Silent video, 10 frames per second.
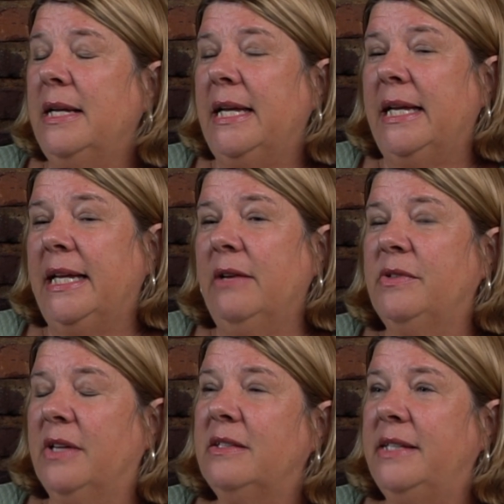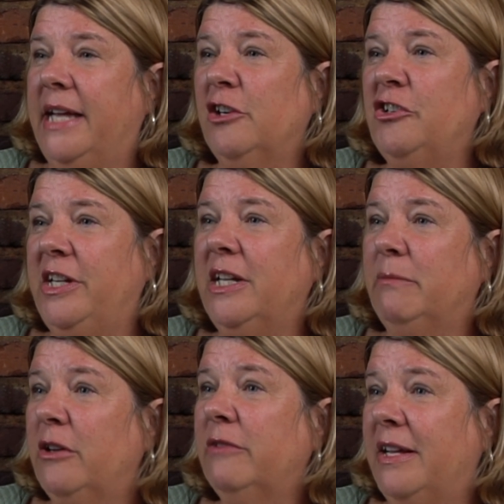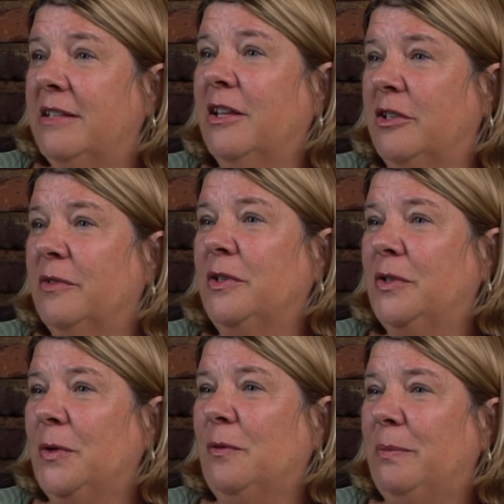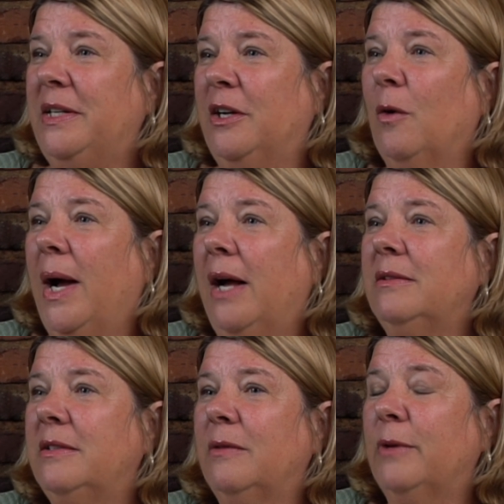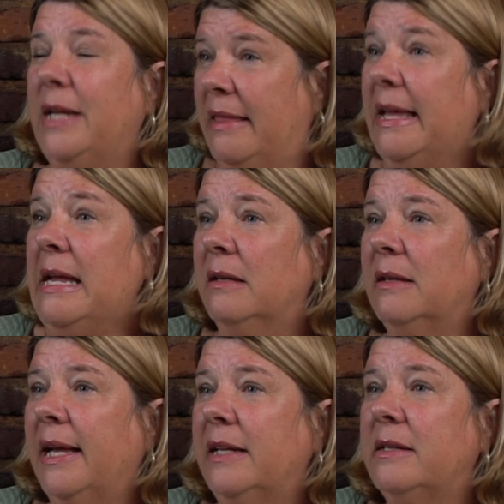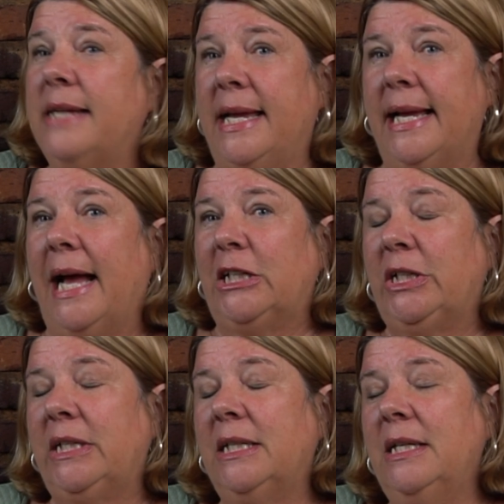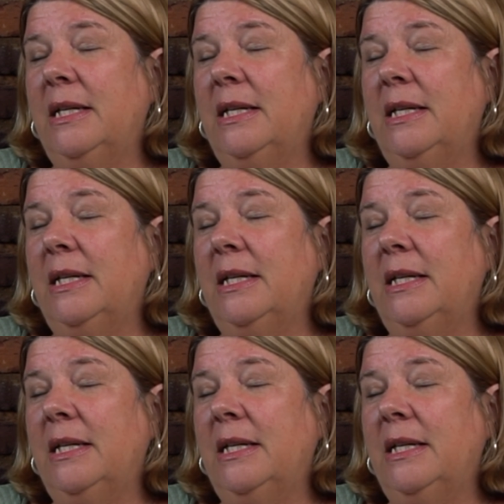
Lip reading: It gives us the energy and motivates those of us who've been here a while to rethink and to take action.